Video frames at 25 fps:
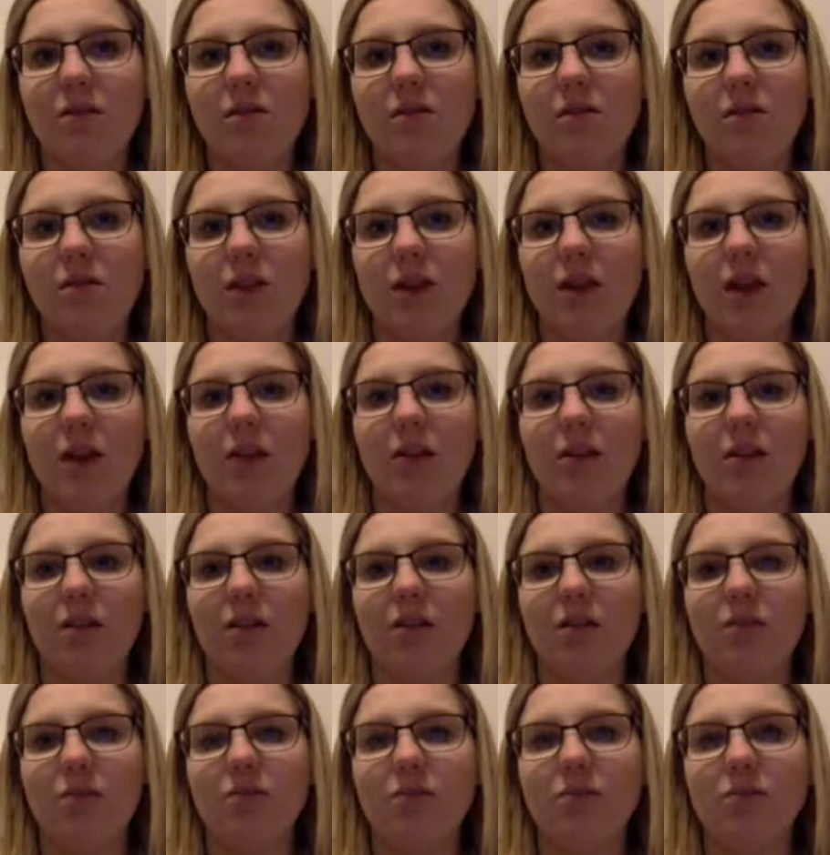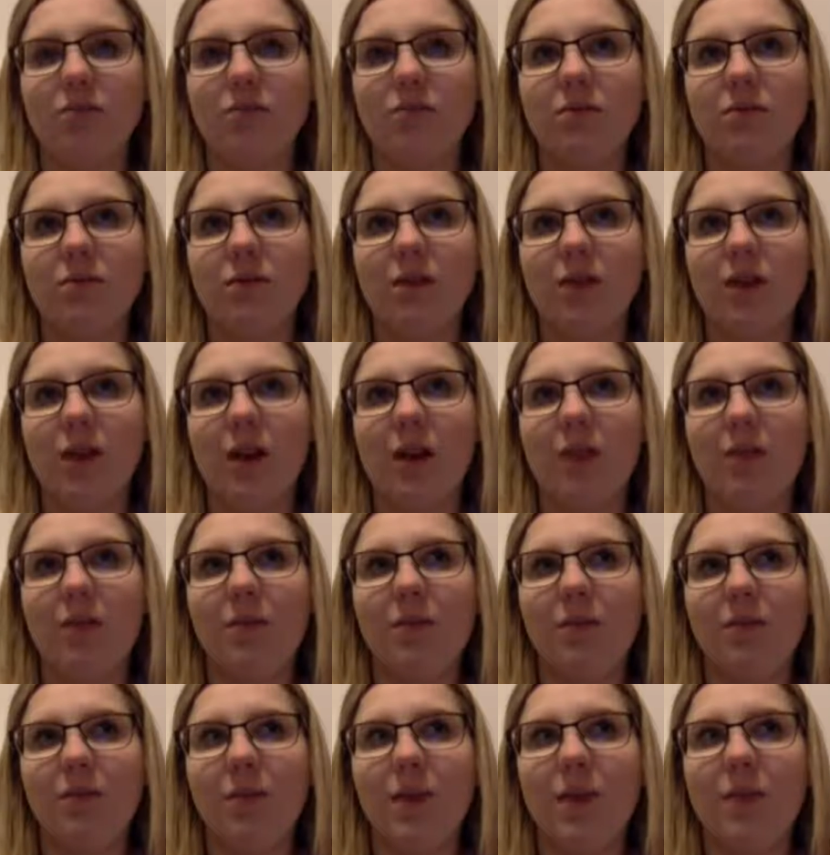I don't know.
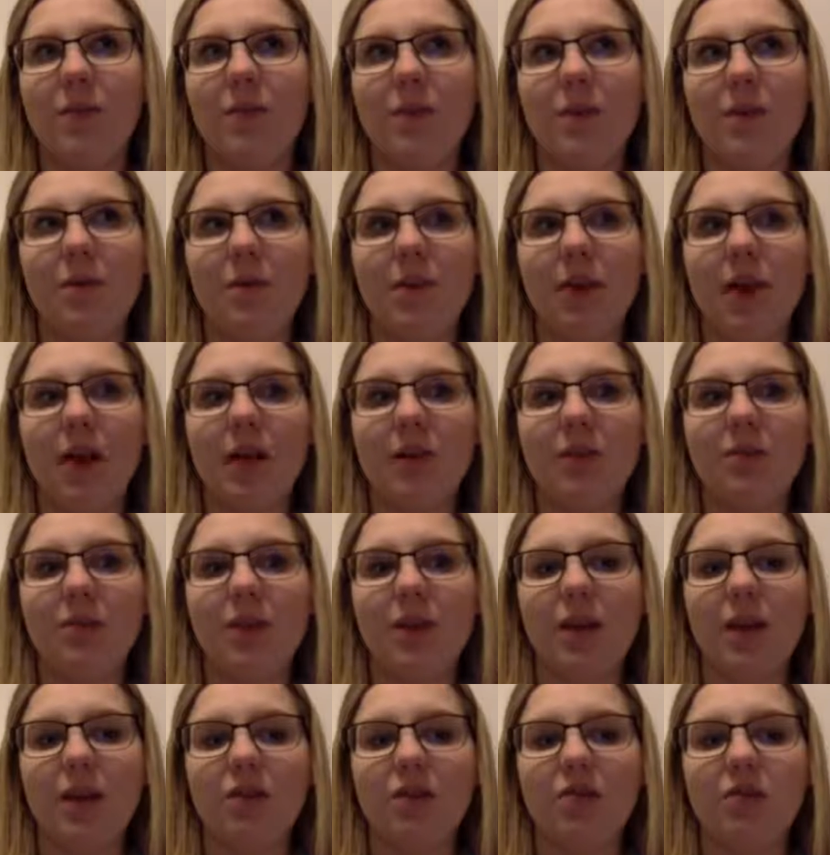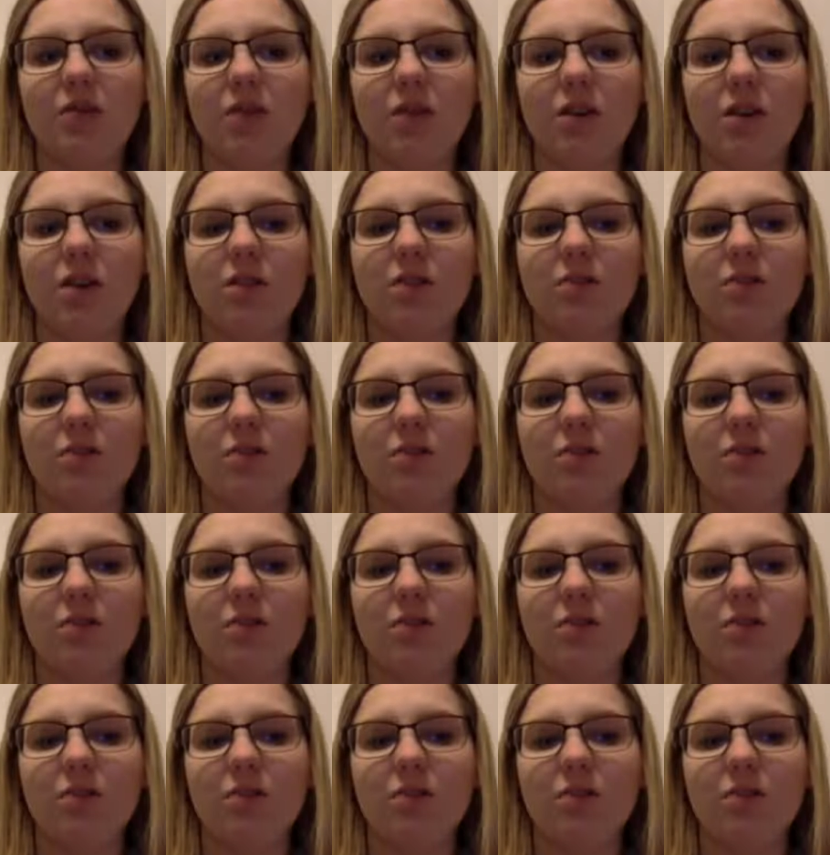Maybe I'm grasping at straws.